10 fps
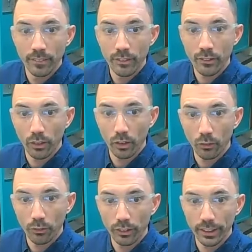So
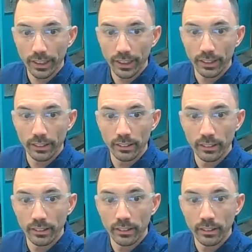hopefully,
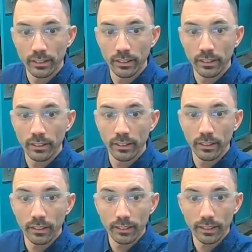
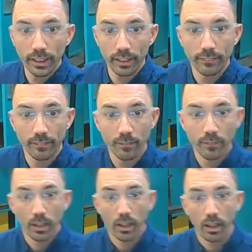yeah,
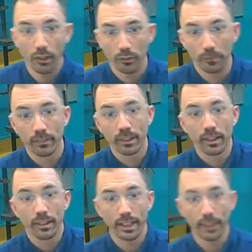awesome.
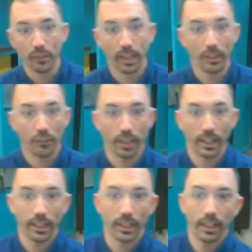Thanks guys.
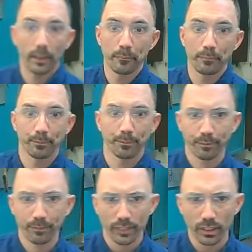I
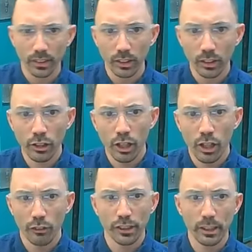
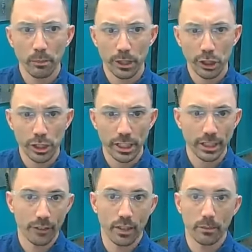really appreciate you
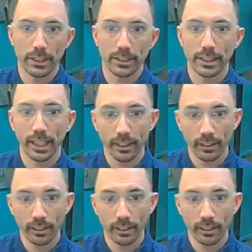guys coming in today.